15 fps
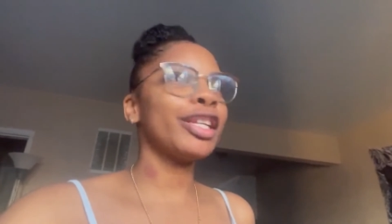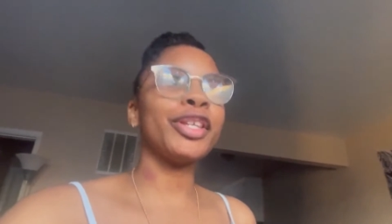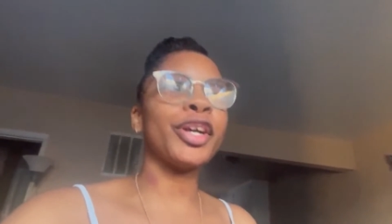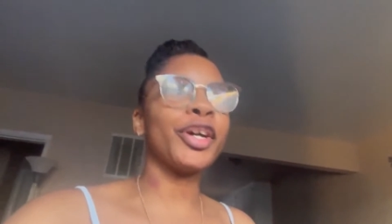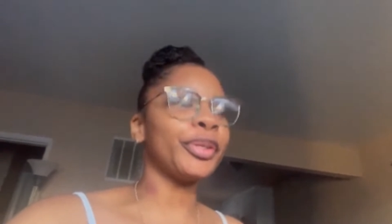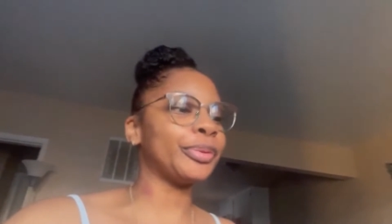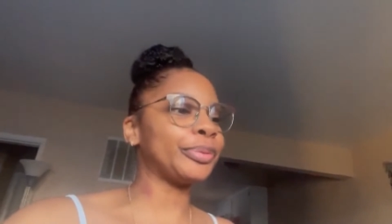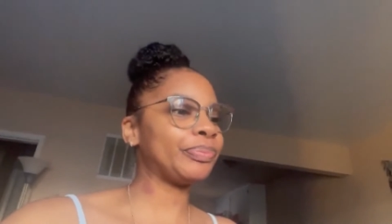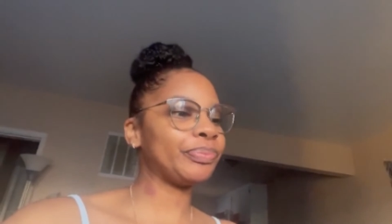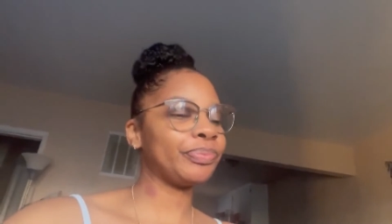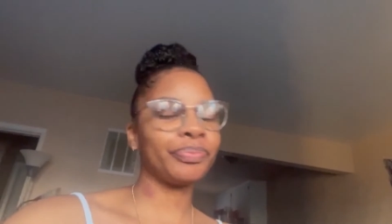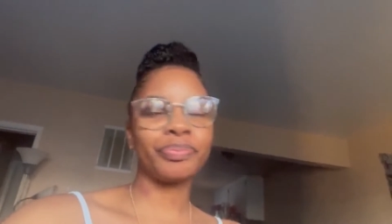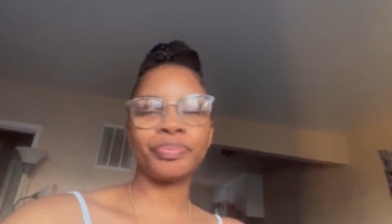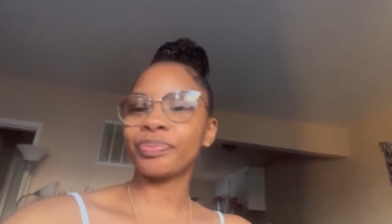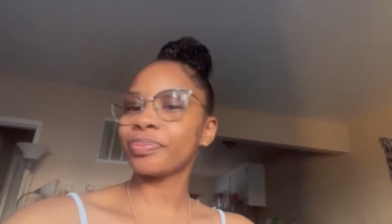No.
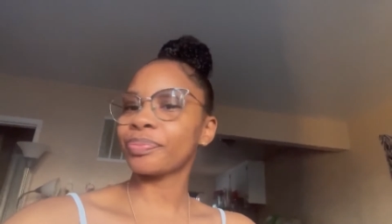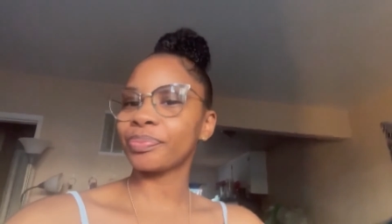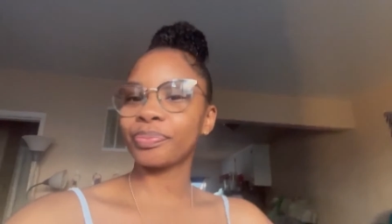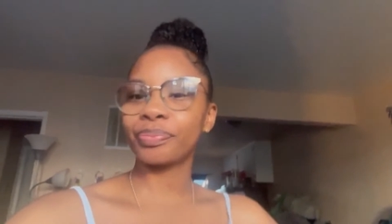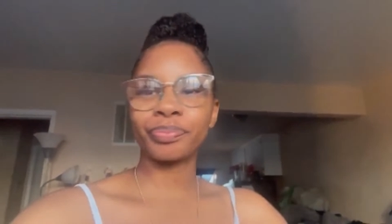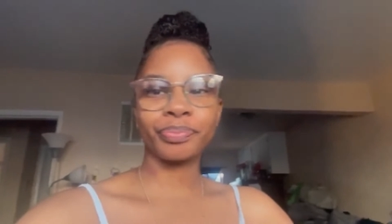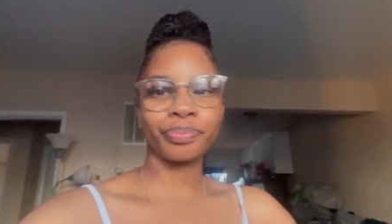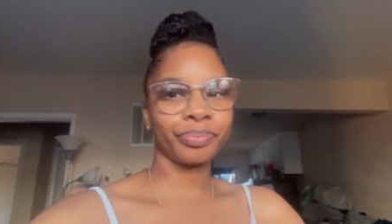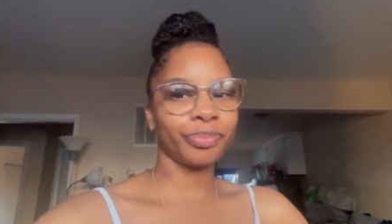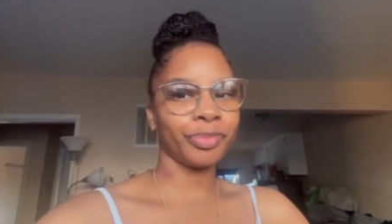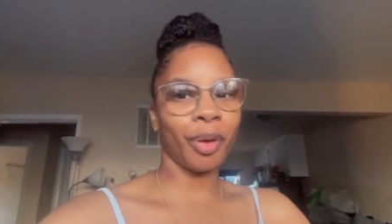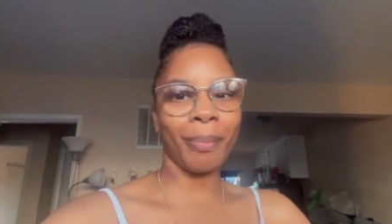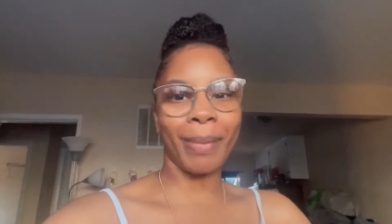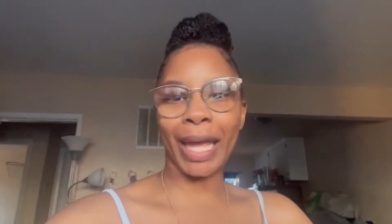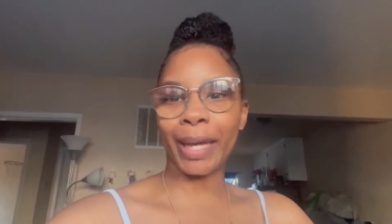
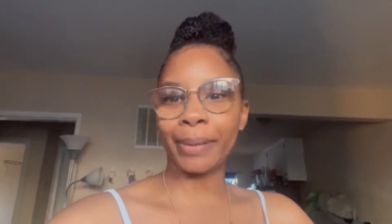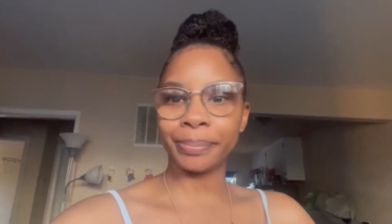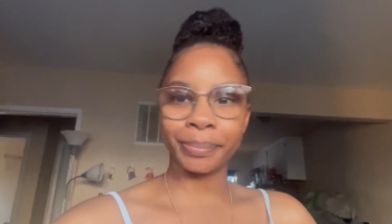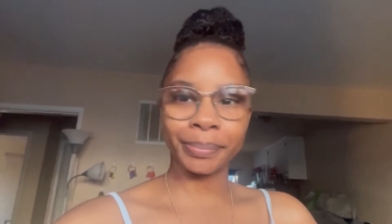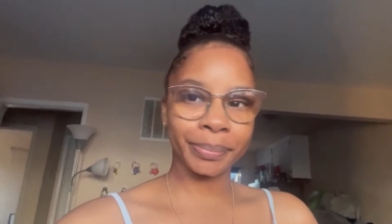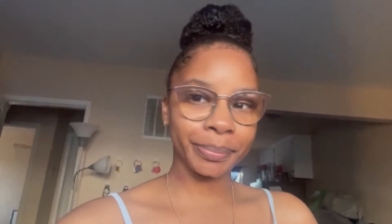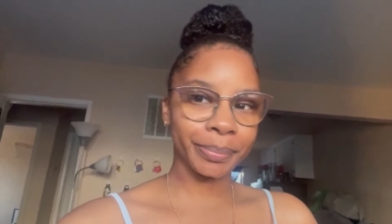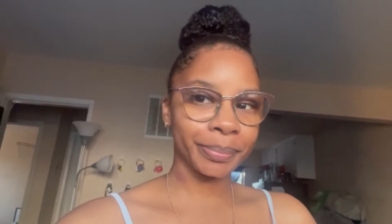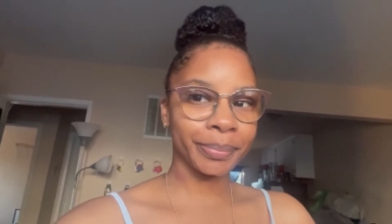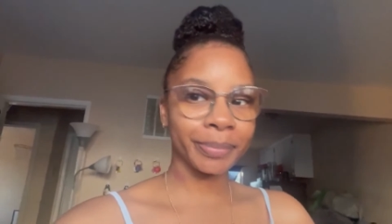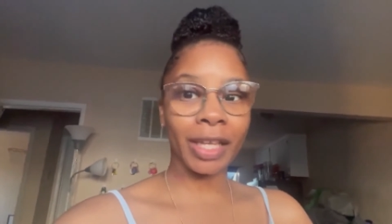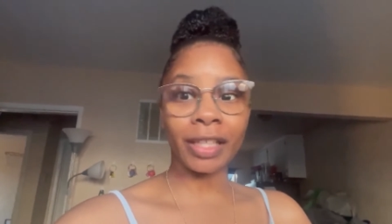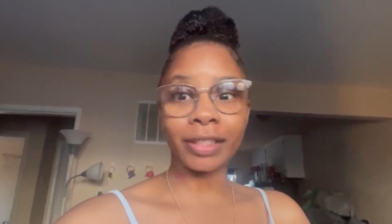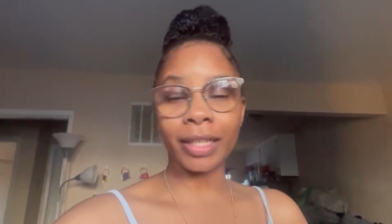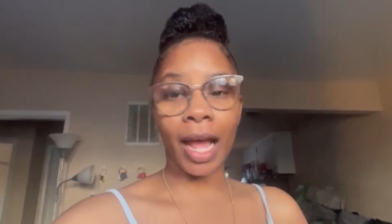No, ma'am.
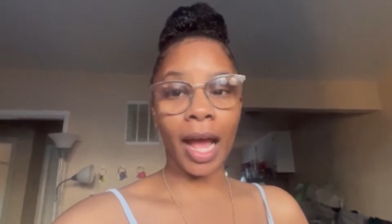It's